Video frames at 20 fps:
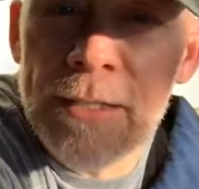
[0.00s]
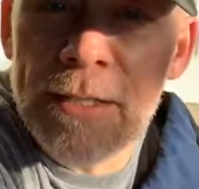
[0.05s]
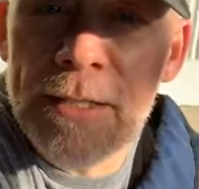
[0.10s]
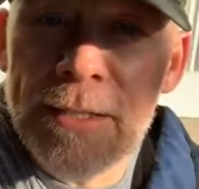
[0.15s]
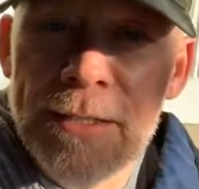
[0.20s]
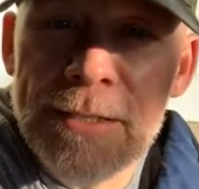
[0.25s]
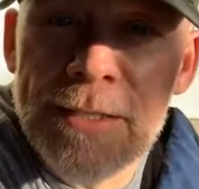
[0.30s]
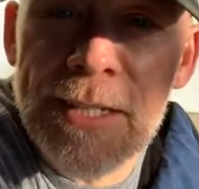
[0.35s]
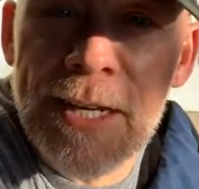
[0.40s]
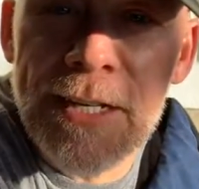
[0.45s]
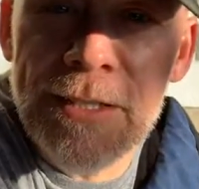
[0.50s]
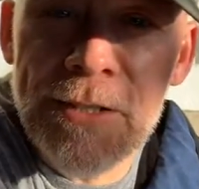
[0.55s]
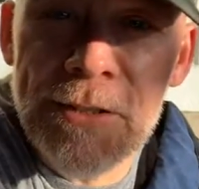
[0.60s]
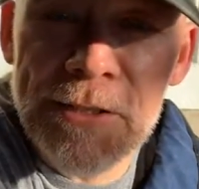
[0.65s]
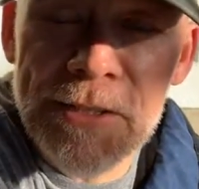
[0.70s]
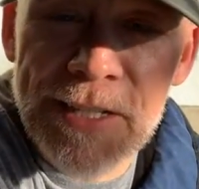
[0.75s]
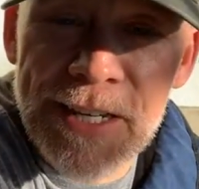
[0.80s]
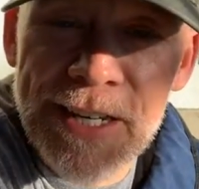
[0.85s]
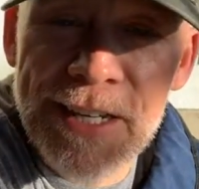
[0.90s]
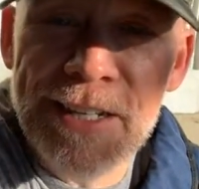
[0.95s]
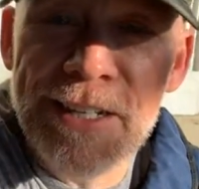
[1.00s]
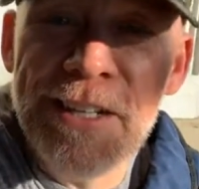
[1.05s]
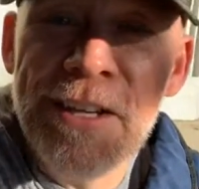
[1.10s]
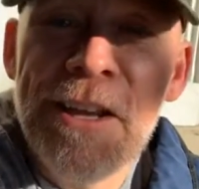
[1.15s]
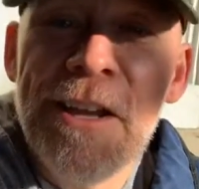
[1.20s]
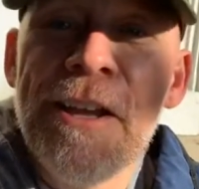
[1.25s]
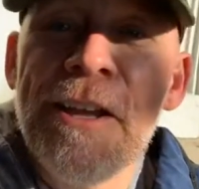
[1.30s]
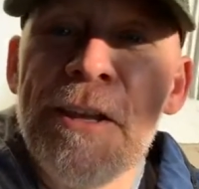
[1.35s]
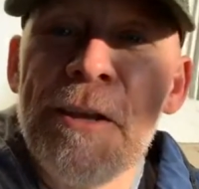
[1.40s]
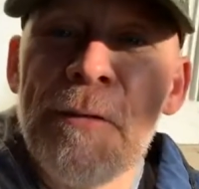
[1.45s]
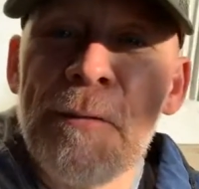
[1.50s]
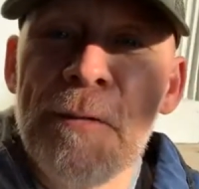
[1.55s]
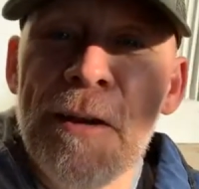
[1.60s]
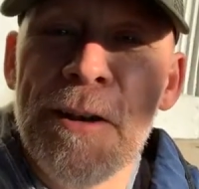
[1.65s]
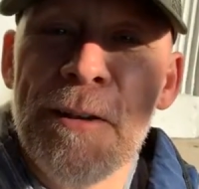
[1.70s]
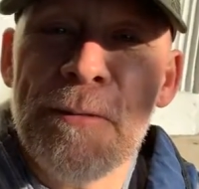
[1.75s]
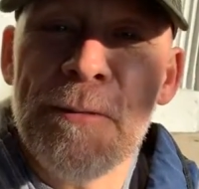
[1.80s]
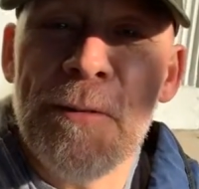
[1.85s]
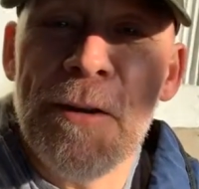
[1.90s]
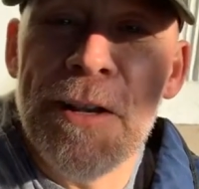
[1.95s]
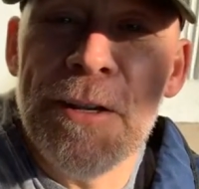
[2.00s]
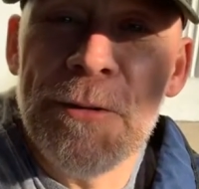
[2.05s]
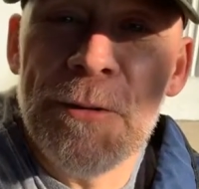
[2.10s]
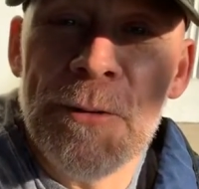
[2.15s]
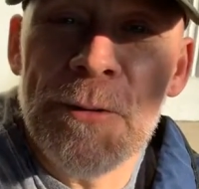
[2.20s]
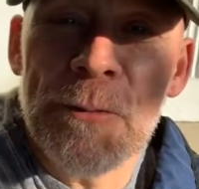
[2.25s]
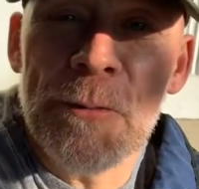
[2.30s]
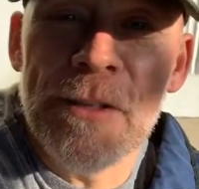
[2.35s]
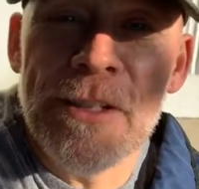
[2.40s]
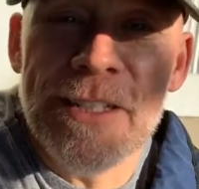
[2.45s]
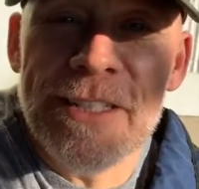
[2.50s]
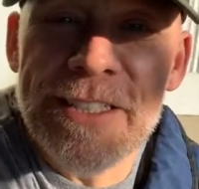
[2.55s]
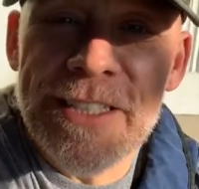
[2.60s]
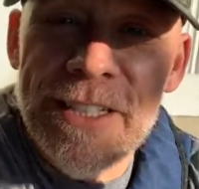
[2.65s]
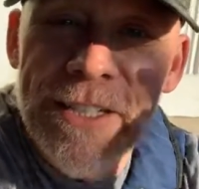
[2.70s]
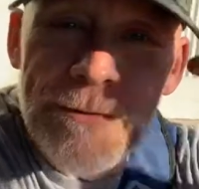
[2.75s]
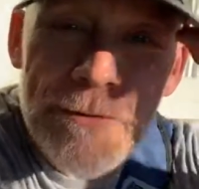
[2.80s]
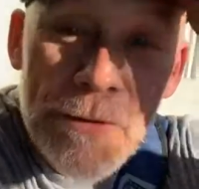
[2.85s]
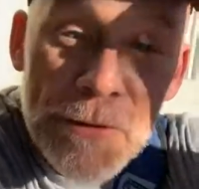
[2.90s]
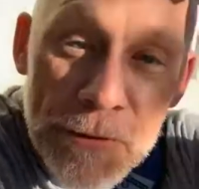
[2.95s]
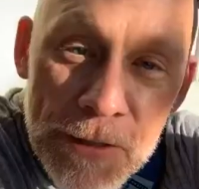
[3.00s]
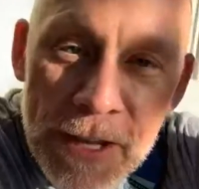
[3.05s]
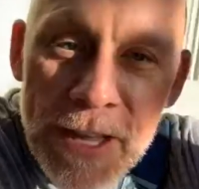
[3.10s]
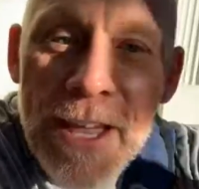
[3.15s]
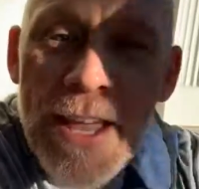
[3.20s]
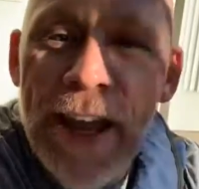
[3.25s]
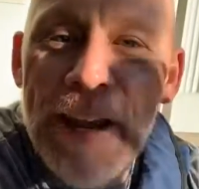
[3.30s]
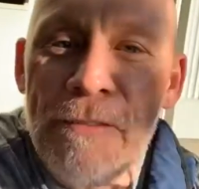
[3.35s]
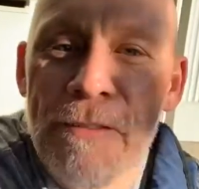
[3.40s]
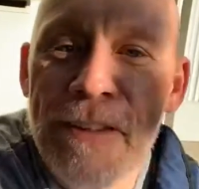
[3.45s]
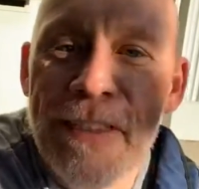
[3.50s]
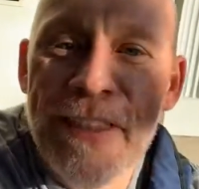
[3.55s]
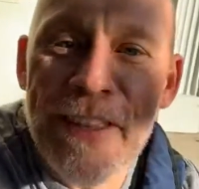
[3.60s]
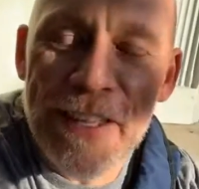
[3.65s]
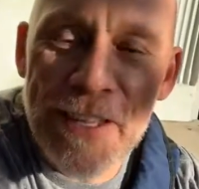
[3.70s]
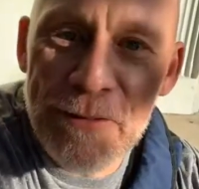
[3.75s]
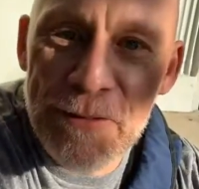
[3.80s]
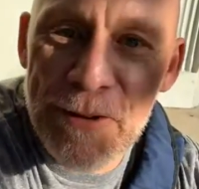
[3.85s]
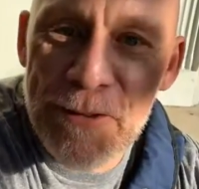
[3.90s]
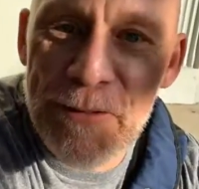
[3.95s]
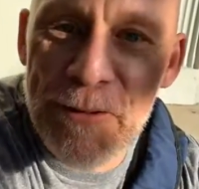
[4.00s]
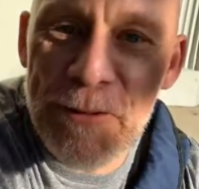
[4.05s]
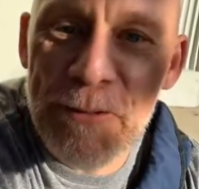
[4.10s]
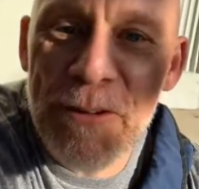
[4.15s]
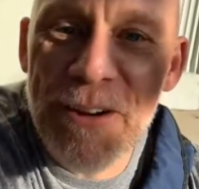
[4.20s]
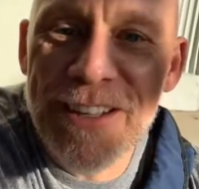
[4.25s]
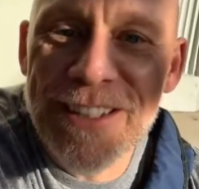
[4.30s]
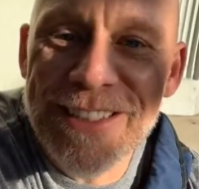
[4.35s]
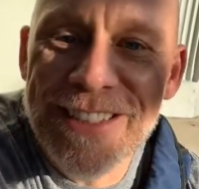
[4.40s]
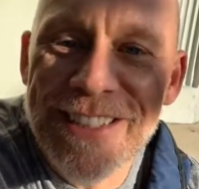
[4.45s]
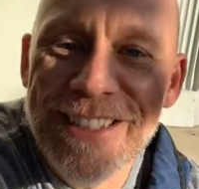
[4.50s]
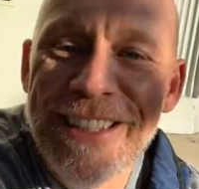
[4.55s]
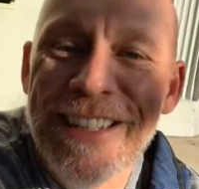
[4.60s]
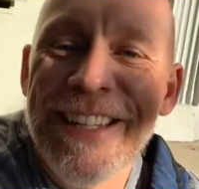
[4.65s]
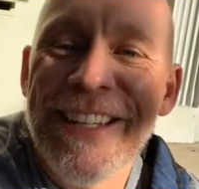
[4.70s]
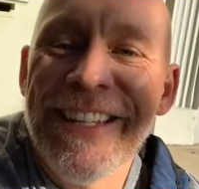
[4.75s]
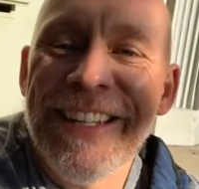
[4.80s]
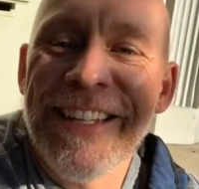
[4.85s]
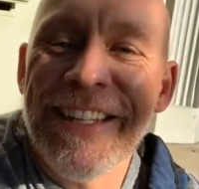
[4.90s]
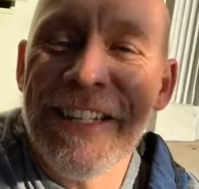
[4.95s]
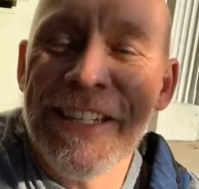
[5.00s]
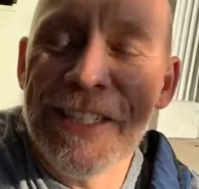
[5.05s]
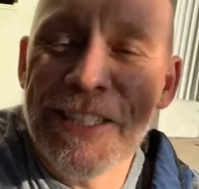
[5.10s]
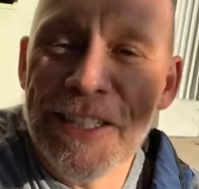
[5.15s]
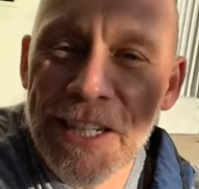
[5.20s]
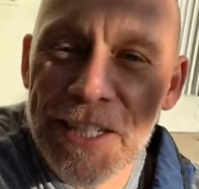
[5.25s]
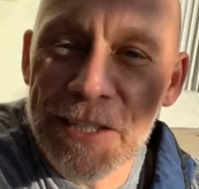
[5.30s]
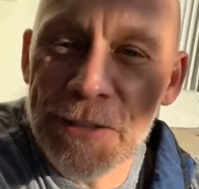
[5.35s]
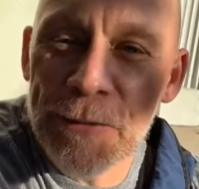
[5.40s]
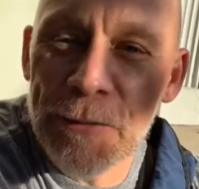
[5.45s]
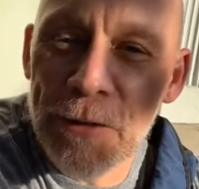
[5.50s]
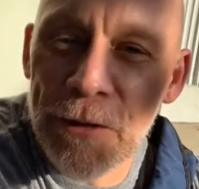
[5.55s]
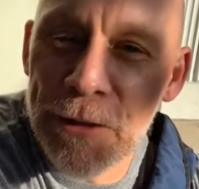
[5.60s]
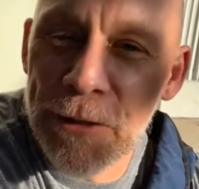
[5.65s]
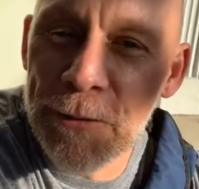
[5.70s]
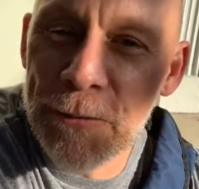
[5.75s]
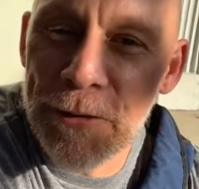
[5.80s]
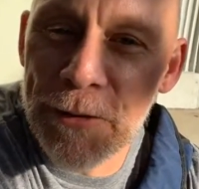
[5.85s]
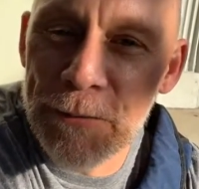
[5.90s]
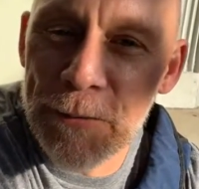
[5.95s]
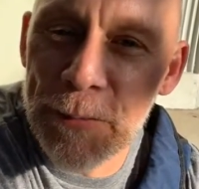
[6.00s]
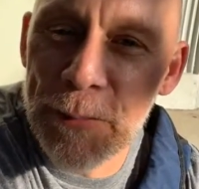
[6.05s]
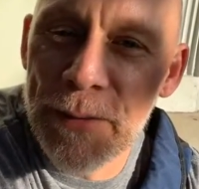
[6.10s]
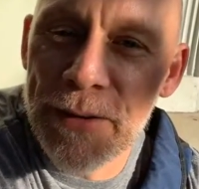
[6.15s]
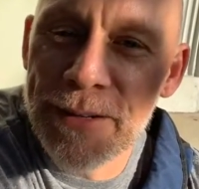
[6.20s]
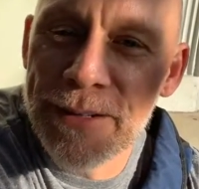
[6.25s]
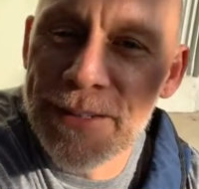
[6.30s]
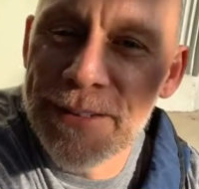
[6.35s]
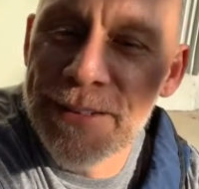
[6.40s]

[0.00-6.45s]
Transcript: inside your skin you've got a friend who's willing to give you everything you've ever wanted in exchange for all you've ever been.